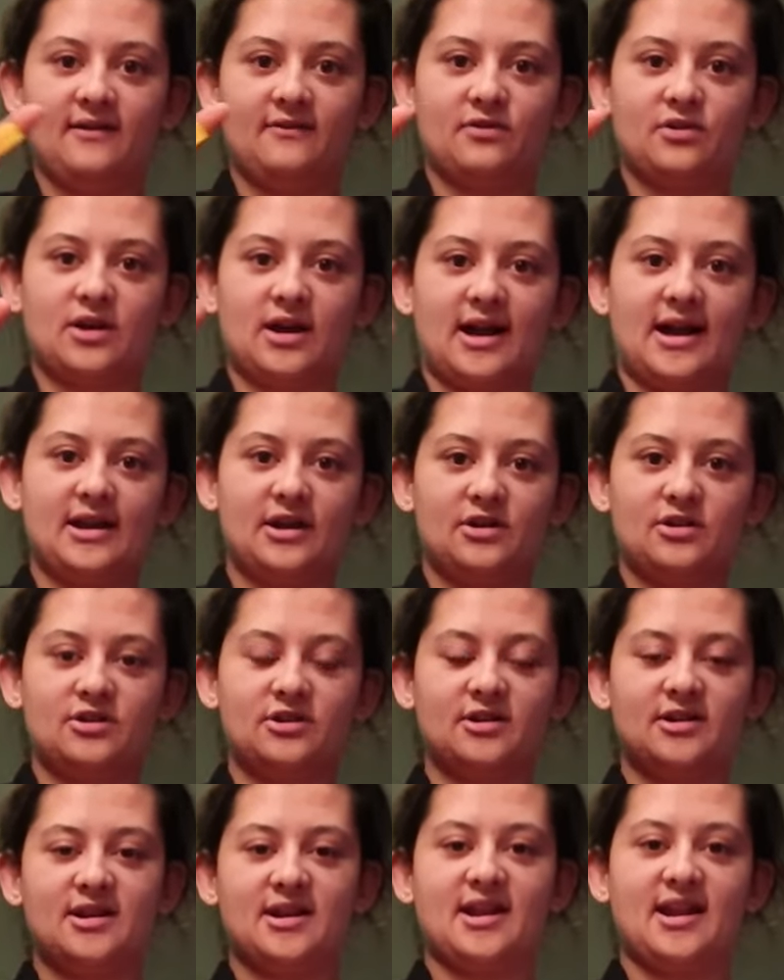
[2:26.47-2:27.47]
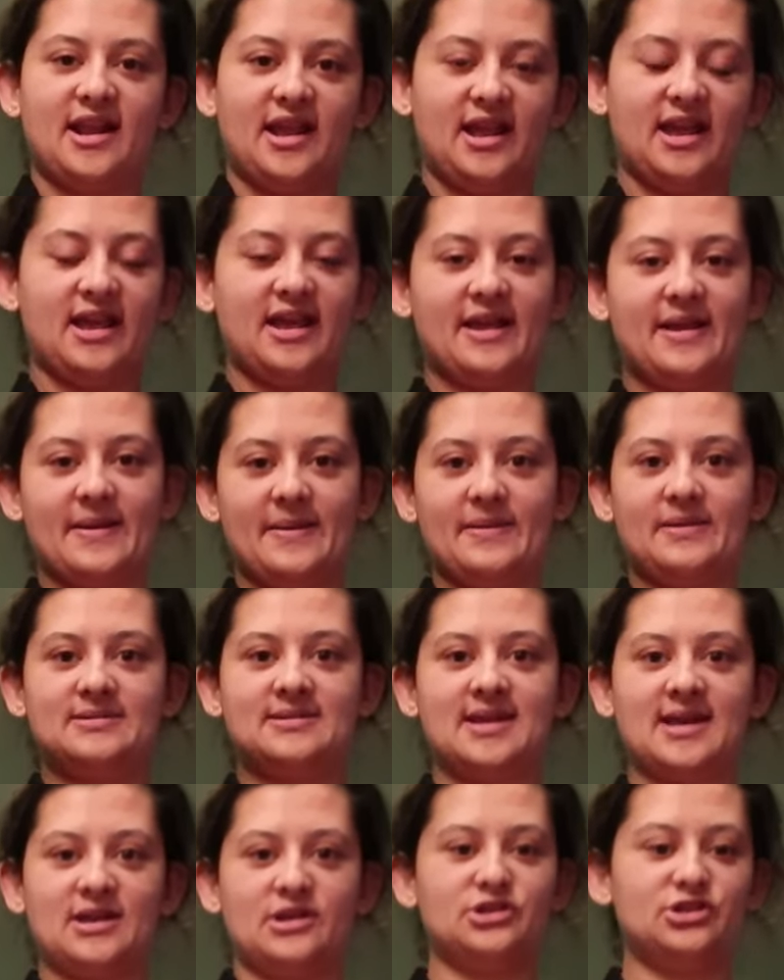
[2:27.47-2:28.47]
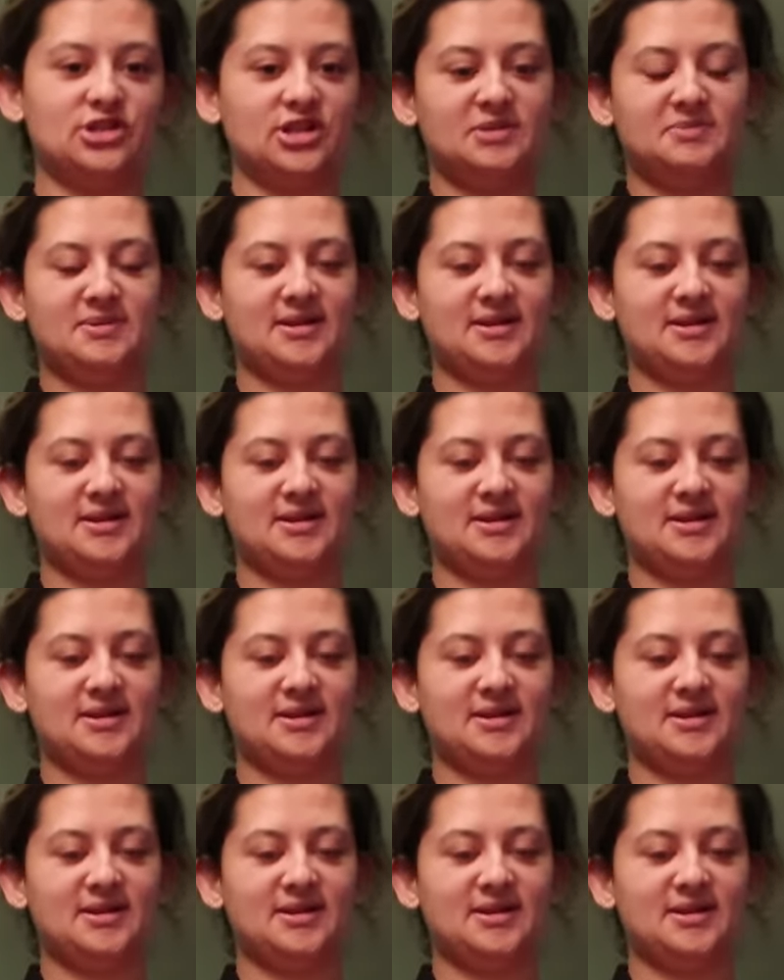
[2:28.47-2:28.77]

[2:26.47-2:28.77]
for iron and energy,